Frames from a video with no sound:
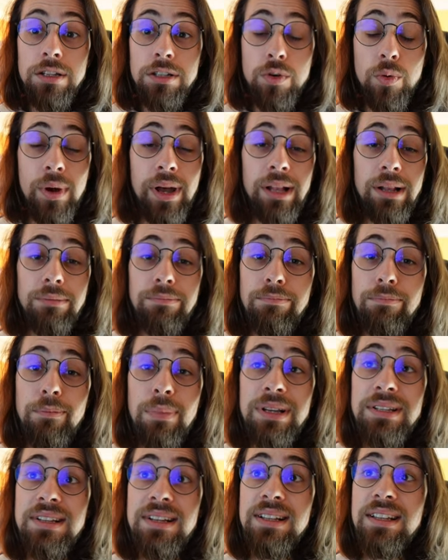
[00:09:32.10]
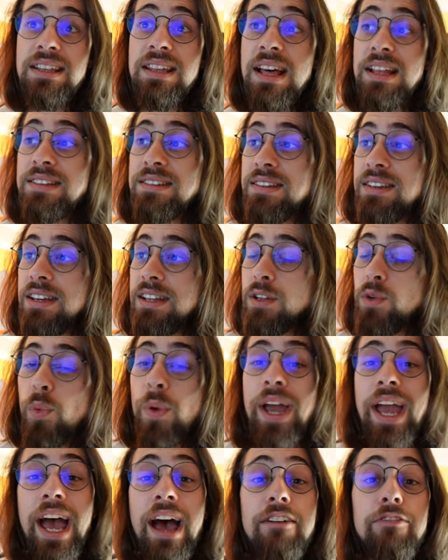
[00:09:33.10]
So well, basically that's it.
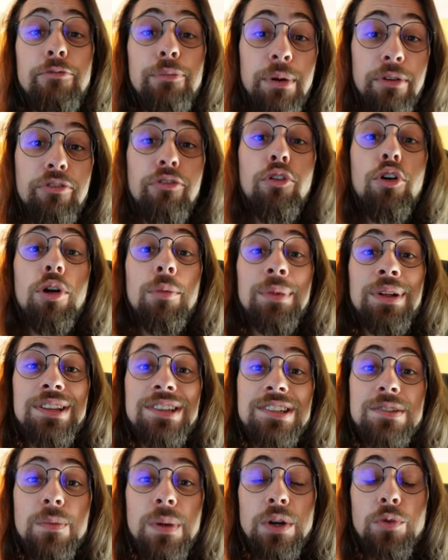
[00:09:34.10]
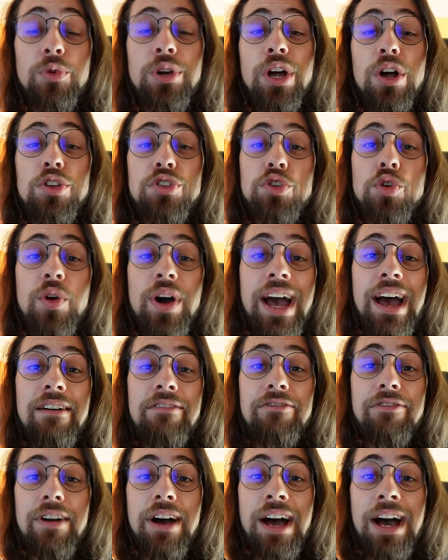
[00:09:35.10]
We have performance, but we also
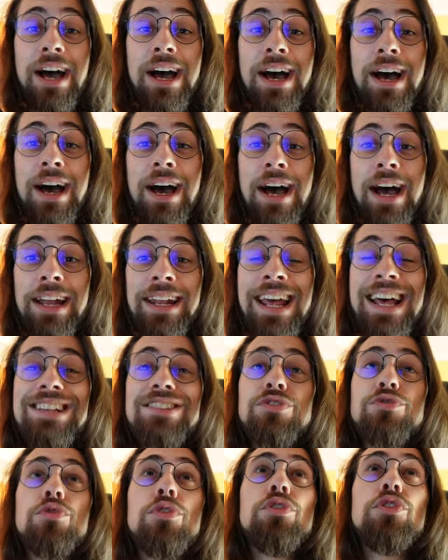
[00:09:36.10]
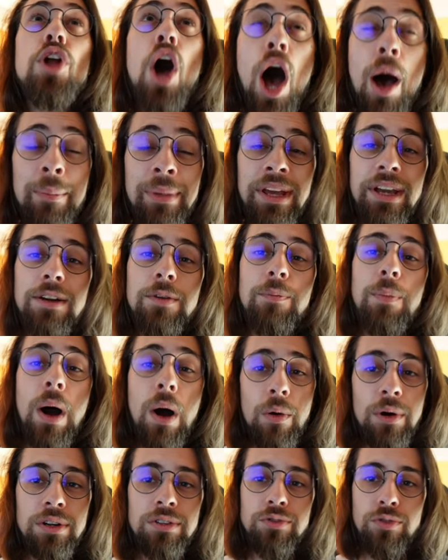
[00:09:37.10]
have an astronomic
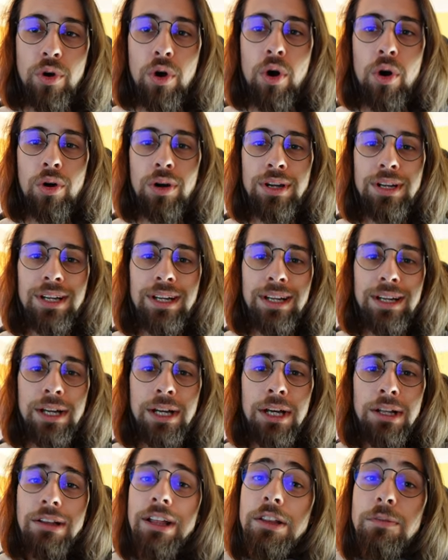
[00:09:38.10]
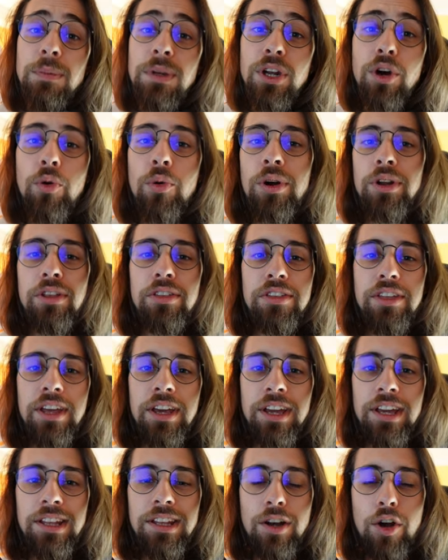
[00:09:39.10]
power draw. Let me know what you
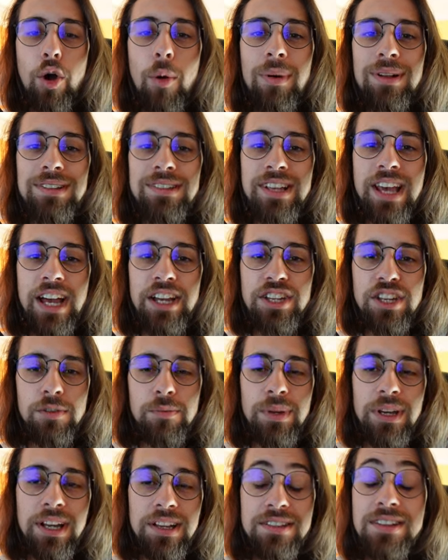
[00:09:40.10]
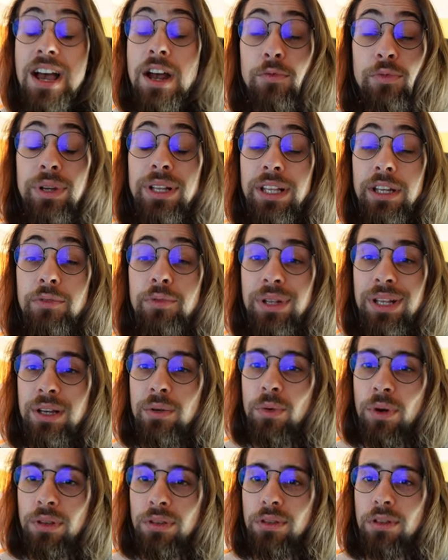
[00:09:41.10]
think in the comment section, because I really, really
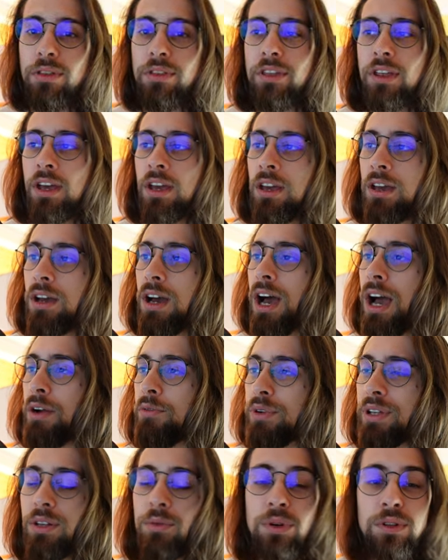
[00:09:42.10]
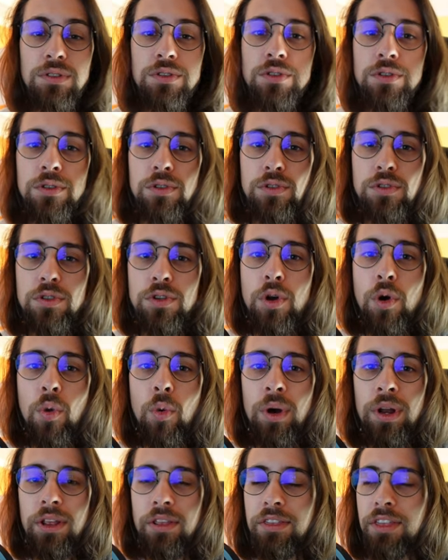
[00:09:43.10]
want to think. I really want to know
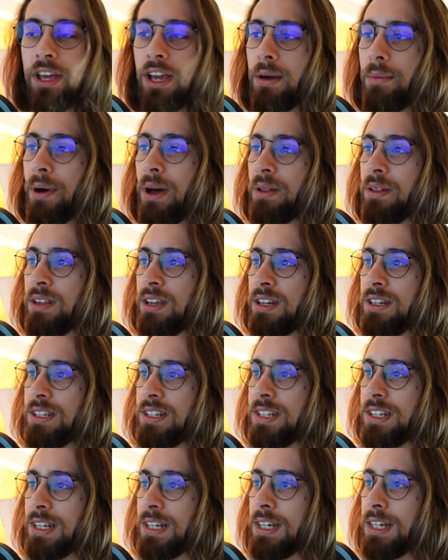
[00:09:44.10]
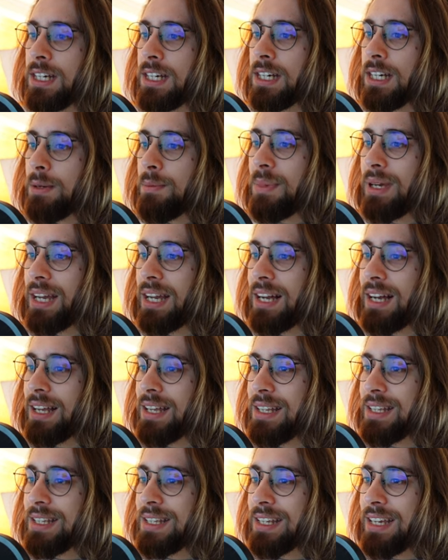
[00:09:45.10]
what you think about it,
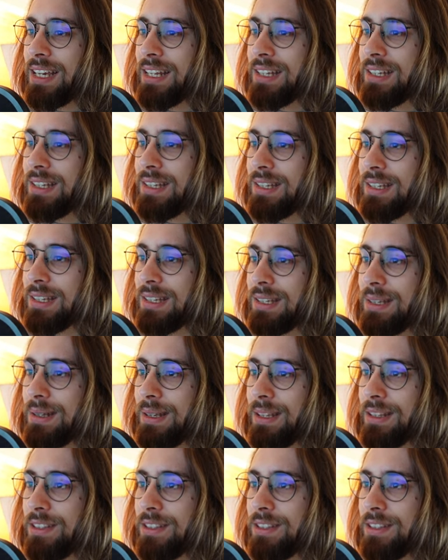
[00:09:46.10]
because it's